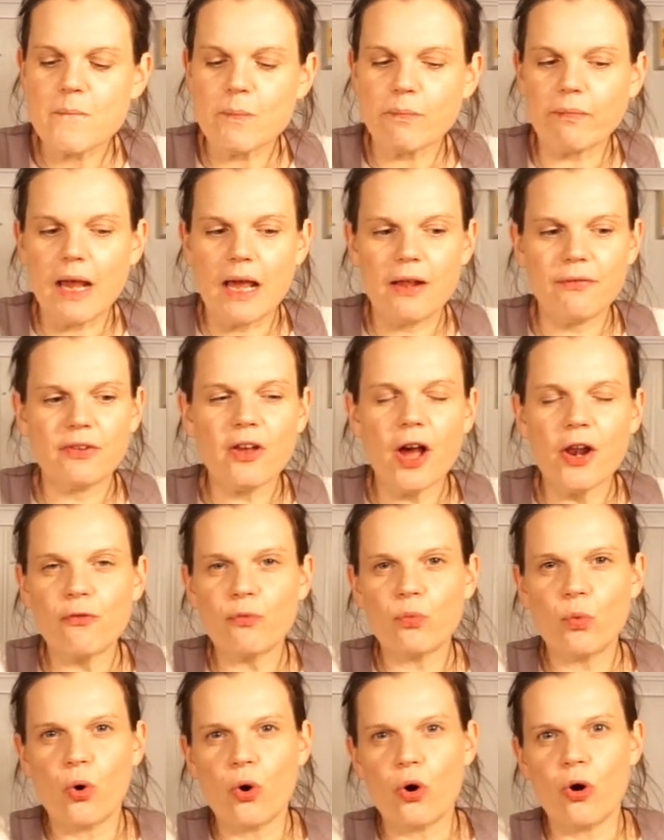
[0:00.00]
If it's kind of
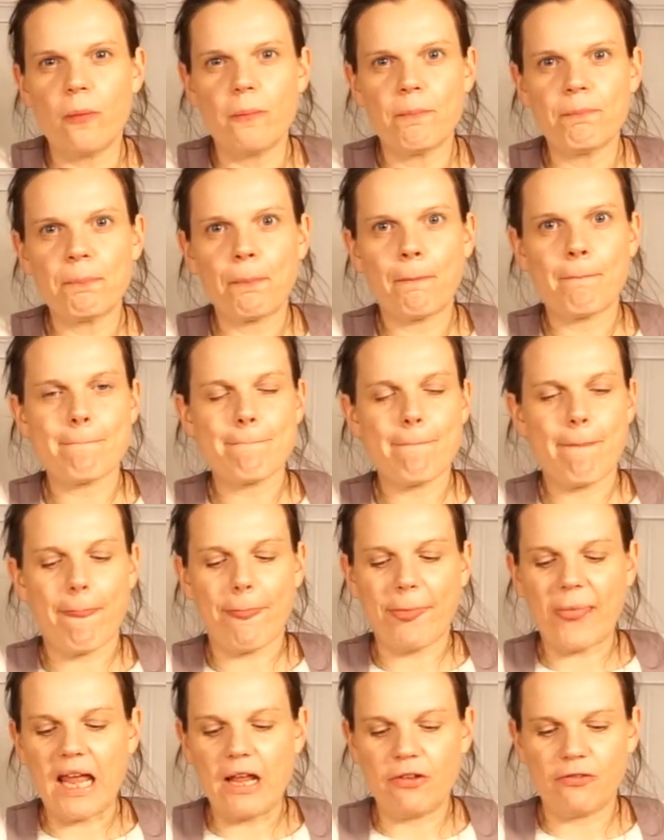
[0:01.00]
warm,
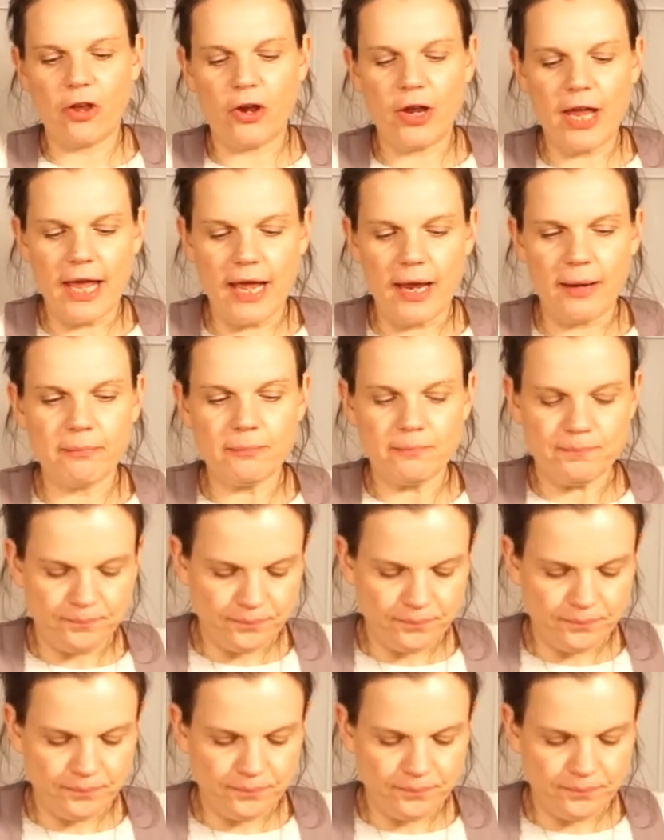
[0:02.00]
it's okay.